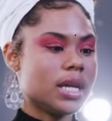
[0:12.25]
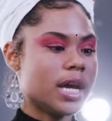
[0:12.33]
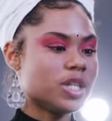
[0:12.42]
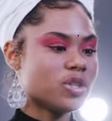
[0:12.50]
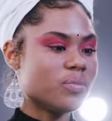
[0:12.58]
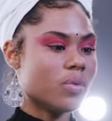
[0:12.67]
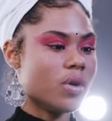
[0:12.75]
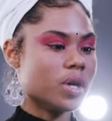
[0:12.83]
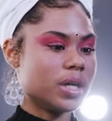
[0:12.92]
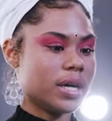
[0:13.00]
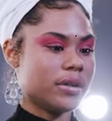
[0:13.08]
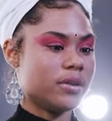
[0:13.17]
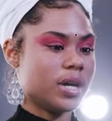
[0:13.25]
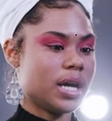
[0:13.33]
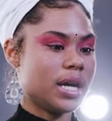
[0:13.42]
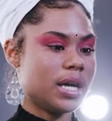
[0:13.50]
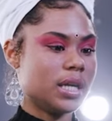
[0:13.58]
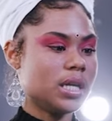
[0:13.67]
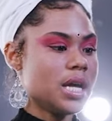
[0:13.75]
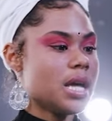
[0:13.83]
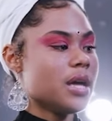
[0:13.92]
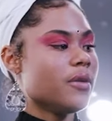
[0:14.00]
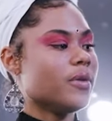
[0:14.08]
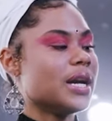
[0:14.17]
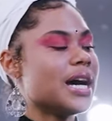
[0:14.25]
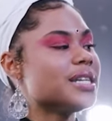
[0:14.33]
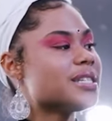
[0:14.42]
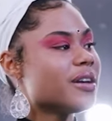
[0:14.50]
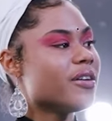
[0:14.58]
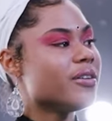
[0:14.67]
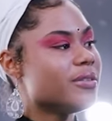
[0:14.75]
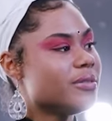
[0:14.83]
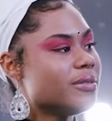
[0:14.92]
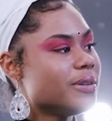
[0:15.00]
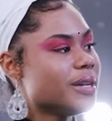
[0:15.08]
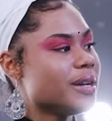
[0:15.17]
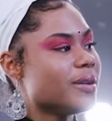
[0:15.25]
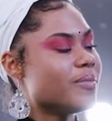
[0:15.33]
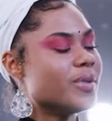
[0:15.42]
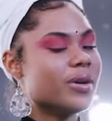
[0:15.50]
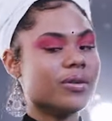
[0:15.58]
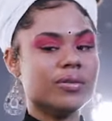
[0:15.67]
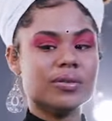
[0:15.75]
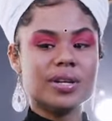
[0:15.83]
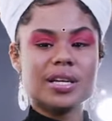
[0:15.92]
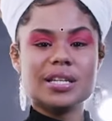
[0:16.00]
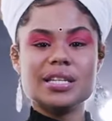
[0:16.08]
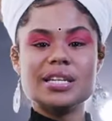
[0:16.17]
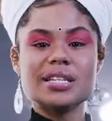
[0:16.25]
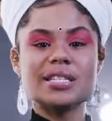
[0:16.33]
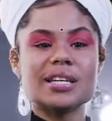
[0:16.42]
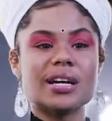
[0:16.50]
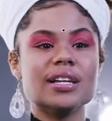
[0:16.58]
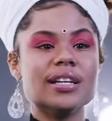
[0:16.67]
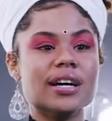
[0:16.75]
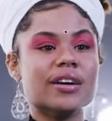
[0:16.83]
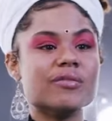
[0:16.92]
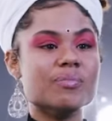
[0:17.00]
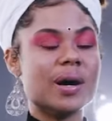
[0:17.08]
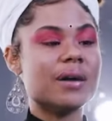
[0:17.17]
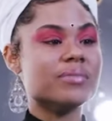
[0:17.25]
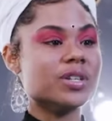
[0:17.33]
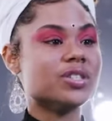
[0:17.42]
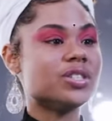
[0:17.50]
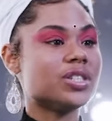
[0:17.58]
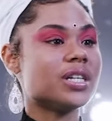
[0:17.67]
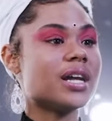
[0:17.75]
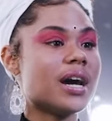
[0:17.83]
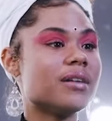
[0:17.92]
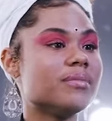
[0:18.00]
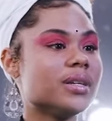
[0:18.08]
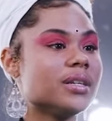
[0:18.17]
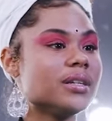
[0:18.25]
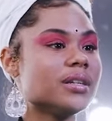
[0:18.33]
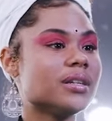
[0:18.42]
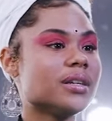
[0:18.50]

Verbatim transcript: Nature Boy, on the other hand, when I tell you, bro, this nigga love bombed the shit out of me.